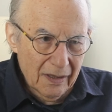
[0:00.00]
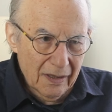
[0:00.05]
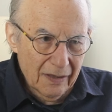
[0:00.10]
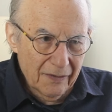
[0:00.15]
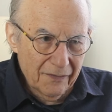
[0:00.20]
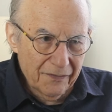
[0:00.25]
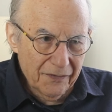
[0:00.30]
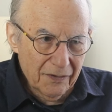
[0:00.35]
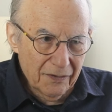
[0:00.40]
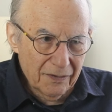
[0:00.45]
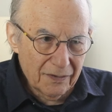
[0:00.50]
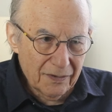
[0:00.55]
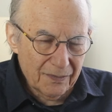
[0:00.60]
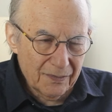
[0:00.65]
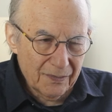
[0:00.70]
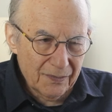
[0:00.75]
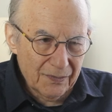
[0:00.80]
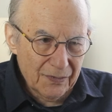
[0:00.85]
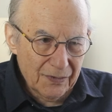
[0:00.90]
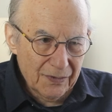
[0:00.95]
if you're
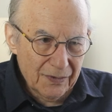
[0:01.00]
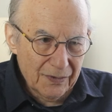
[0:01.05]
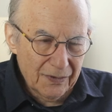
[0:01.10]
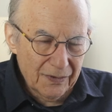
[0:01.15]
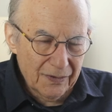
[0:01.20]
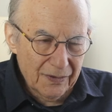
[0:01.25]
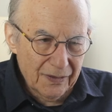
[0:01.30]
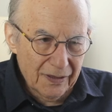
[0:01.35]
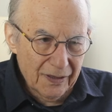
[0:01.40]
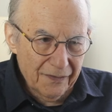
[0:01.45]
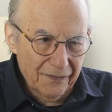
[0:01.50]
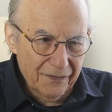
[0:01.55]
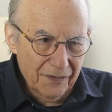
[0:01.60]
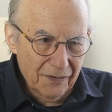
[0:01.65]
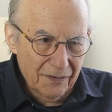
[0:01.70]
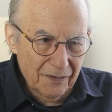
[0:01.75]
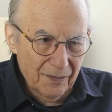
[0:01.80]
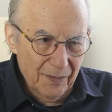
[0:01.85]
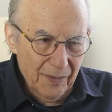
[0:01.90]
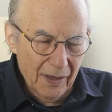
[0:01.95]

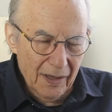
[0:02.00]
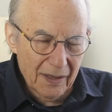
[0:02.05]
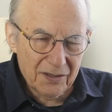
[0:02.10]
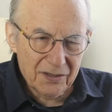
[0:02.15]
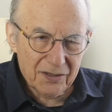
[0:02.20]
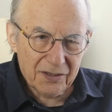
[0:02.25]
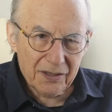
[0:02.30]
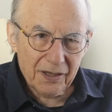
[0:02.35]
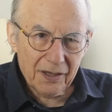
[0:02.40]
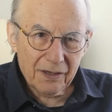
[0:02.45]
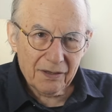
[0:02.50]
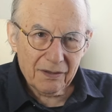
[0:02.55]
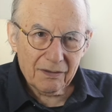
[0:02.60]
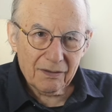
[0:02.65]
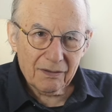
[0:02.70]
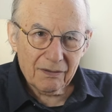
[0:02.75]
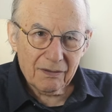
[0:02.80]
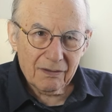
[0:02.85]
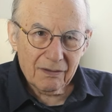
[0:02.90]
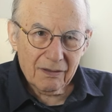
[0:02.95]
a
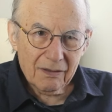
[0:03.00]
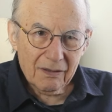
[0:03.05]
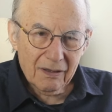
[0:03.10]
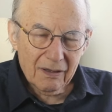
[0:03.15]
bystander,